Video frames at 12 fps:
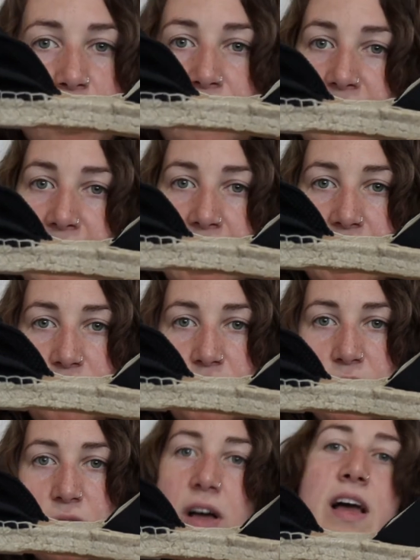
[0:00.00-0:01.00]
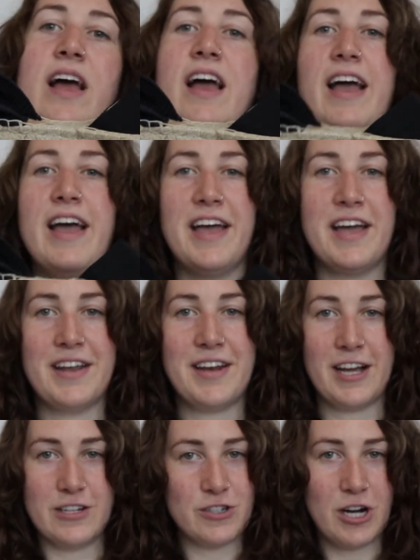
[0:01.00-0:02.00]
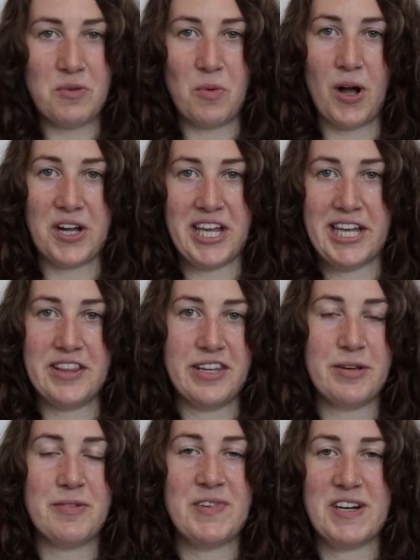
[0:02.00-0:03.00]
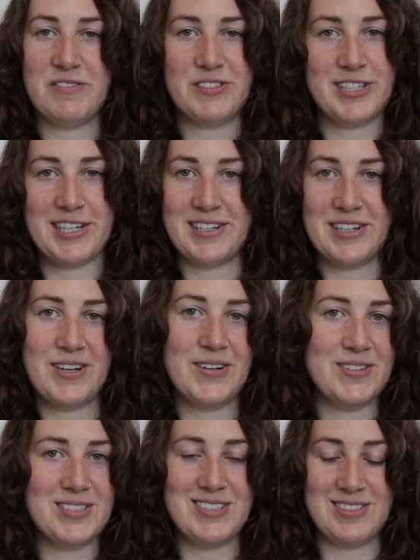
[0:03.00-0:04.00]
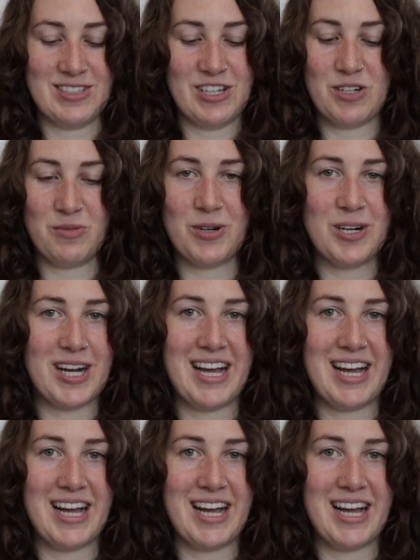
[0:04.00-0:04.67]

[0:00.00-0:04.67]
with a heel, and I tried walking in them, and I was like, no, this isn't gonna work.